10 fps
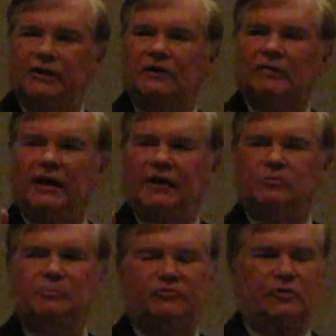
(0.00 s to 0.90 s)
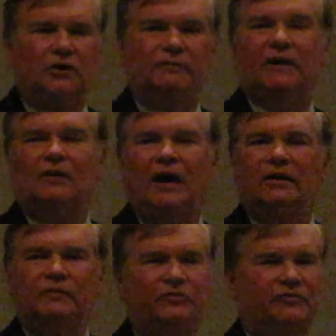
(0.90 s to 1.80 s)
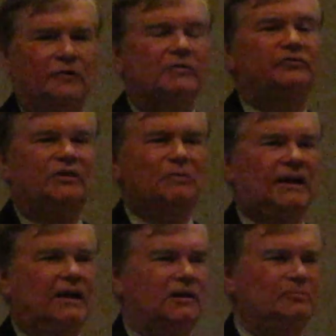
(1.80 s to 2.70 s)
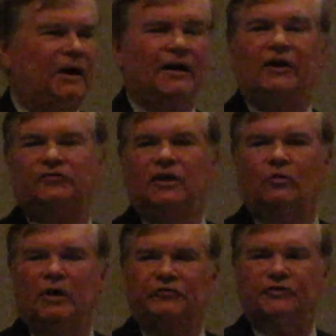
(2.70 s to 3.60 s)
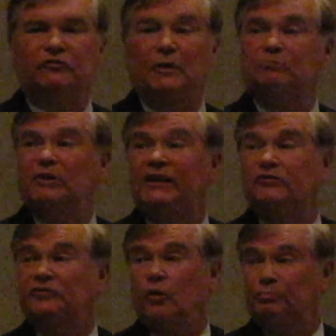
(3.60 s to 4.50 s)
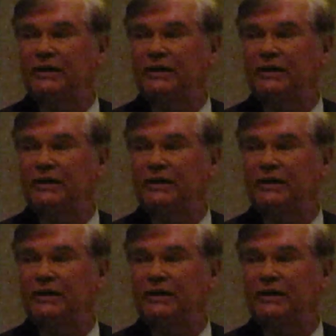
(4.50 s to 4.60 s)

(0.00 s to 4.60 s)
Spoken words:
You're allowed to observe, and a lot of us are intimidated by asking questions. But please, don't be